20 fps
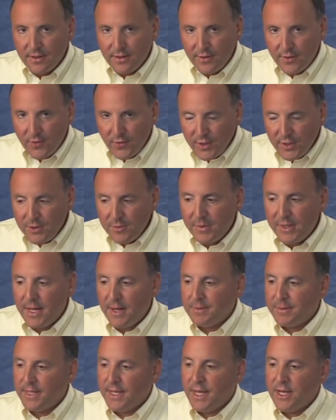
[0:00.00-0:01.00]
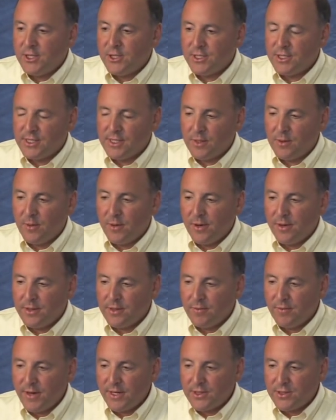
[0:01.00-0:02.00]
32-bit applications that query
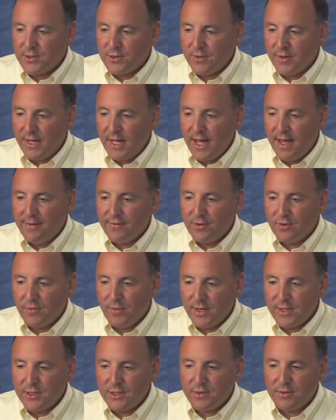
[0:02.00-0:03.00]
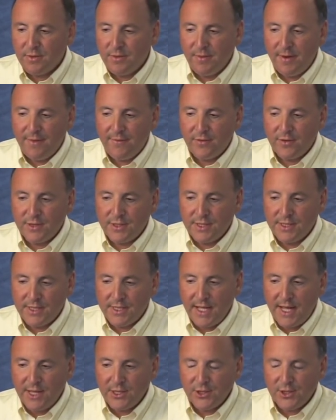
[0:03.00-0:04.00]
the registry have their registry references
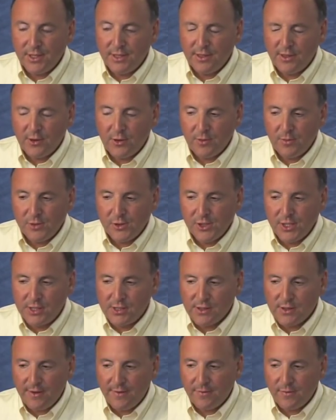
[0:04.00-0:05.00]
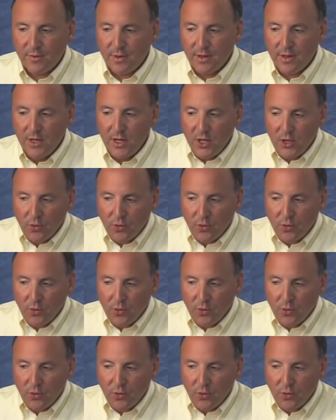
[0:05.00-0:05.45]
to HKey Local Machine software